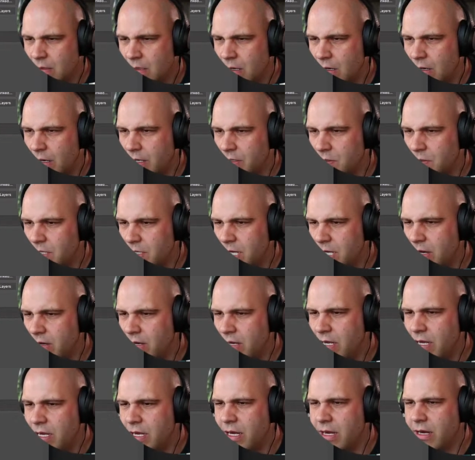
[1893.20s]
Okay, so down to
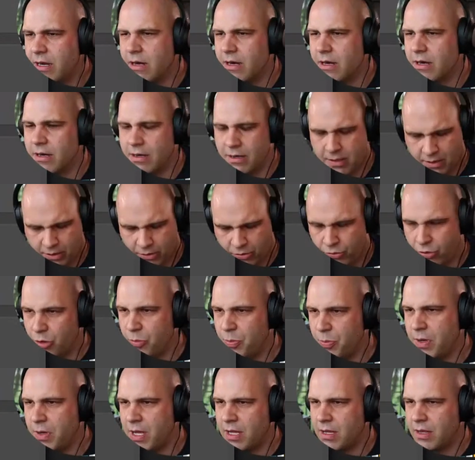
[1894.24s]
here,
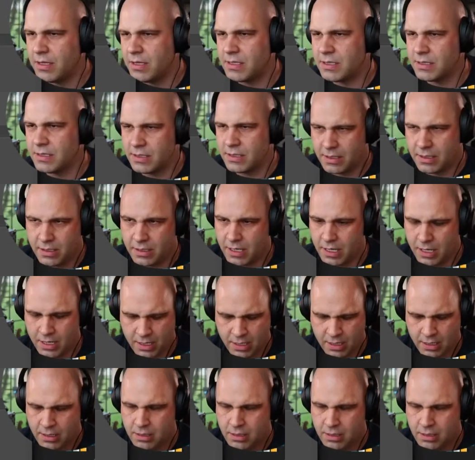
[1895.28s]
group it. This is the hoodie.